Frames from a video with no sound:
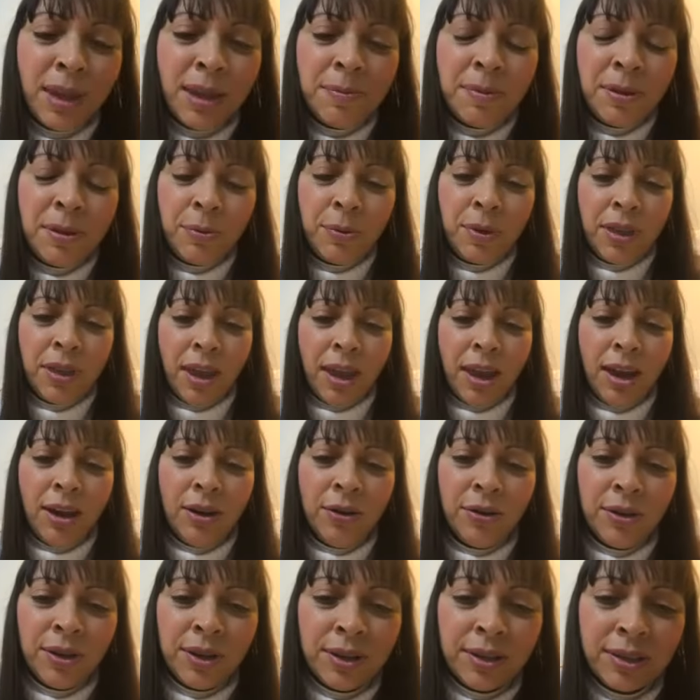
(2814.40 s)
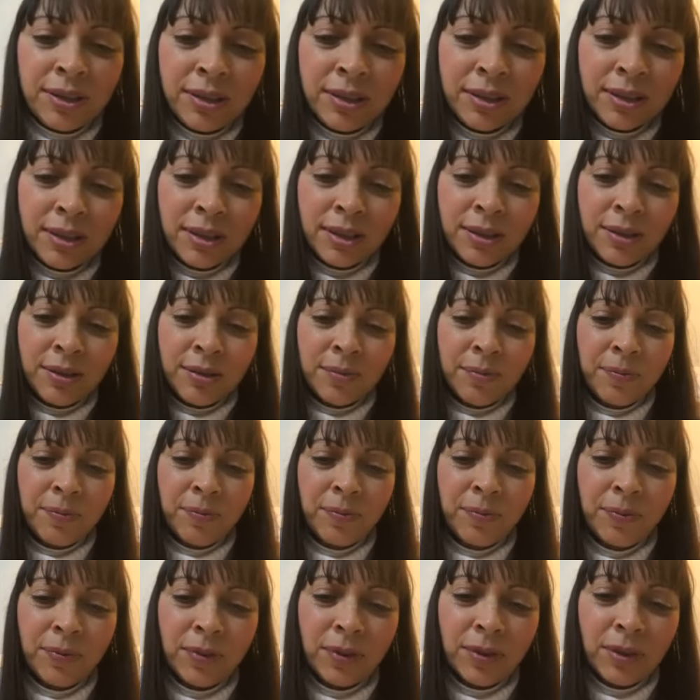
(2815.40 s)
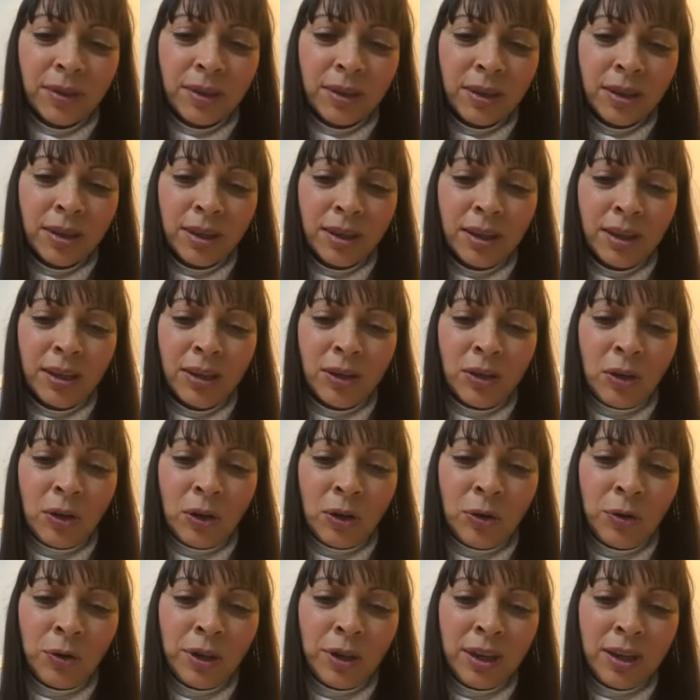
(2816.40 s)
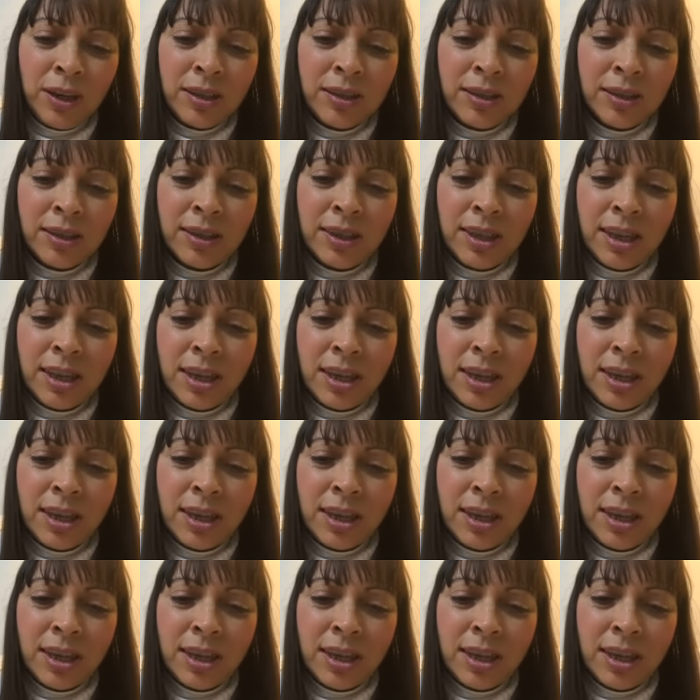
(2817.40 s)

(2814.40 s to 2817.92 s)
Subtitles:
maybe with Eris, you know, it's